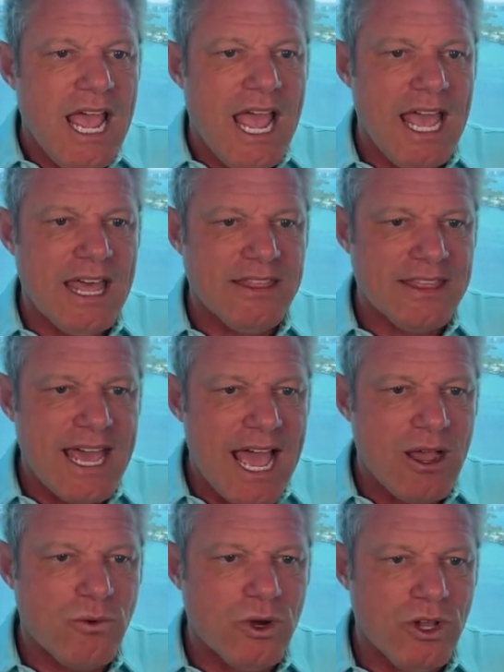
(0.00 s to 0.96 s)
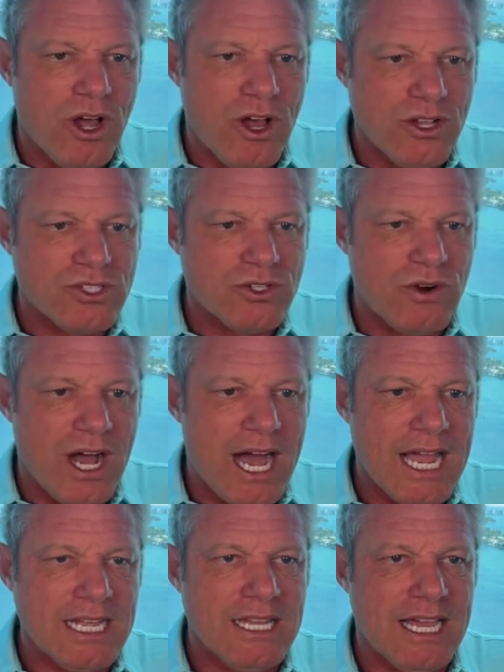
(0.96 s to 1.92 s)
And that will also
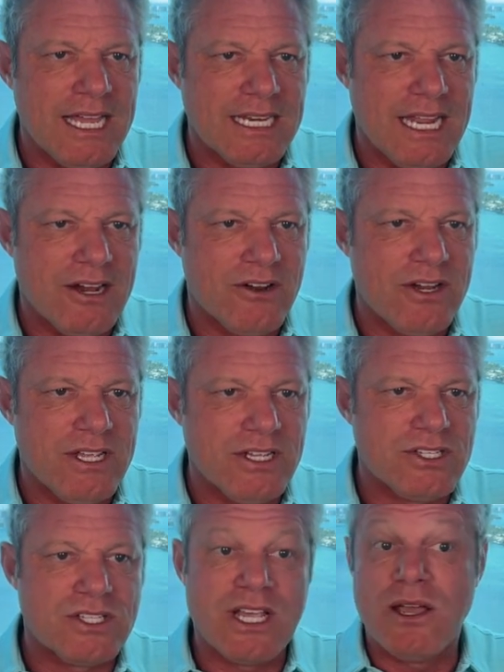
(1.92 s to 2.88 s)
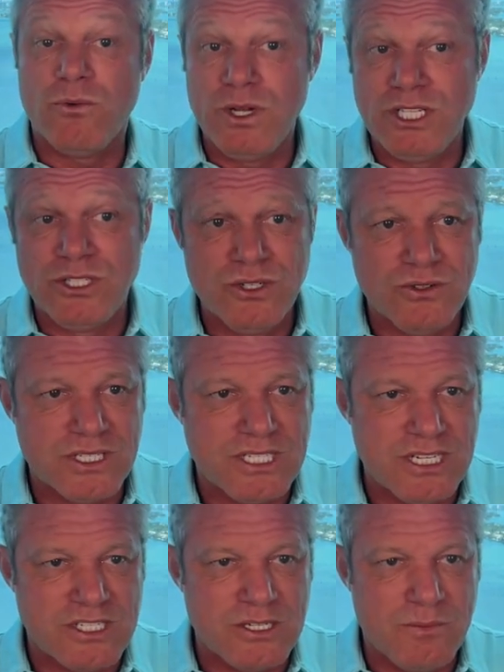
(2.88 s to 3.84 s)
highlight areas that we do
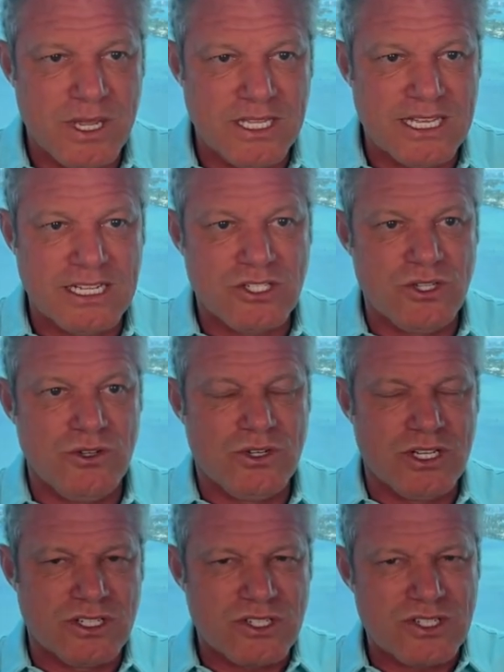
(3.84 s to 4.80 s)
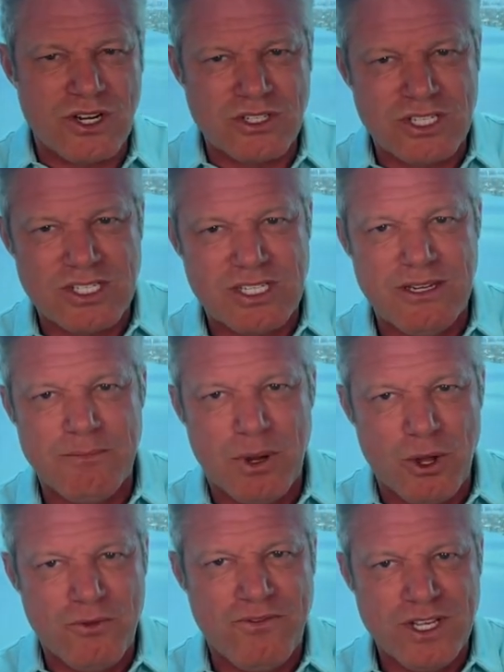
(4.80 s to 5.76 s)
anticipate that. So you can start to see
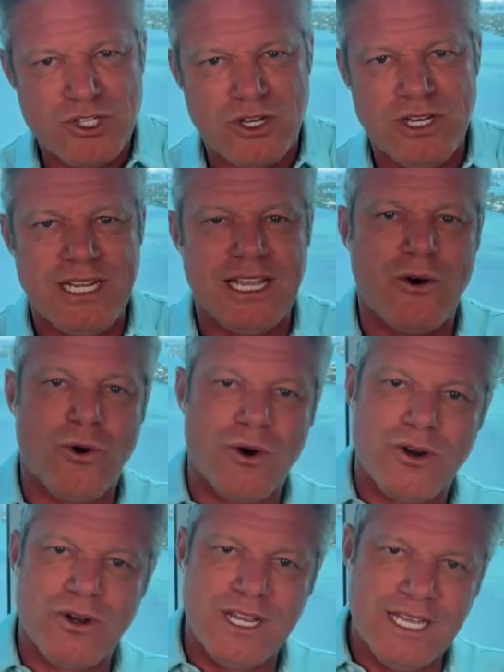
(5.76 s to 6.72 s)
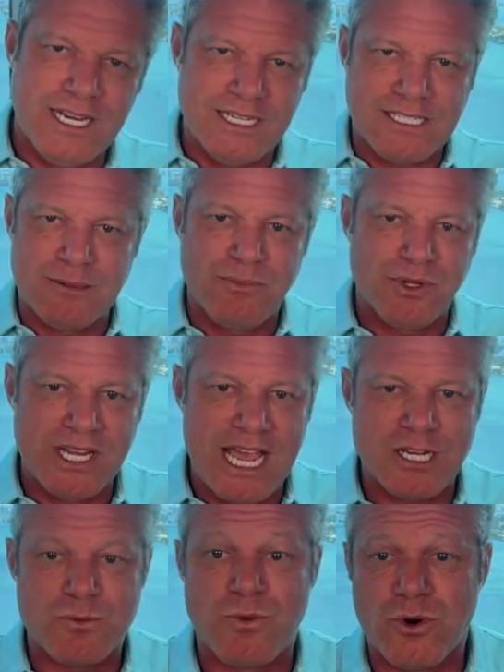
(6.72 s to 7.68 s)
both visually or in a simple
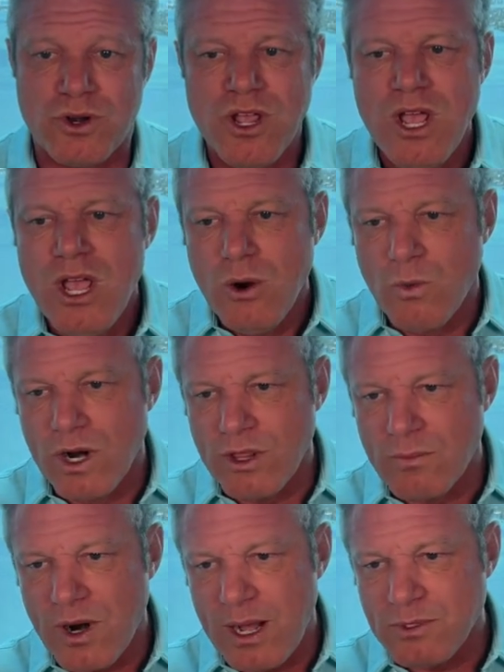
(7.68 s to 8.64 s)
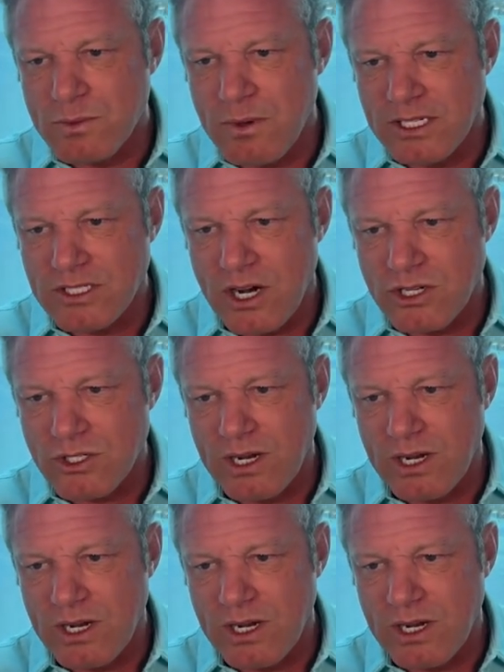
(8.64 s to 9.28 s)
dashboard where the problem spots are.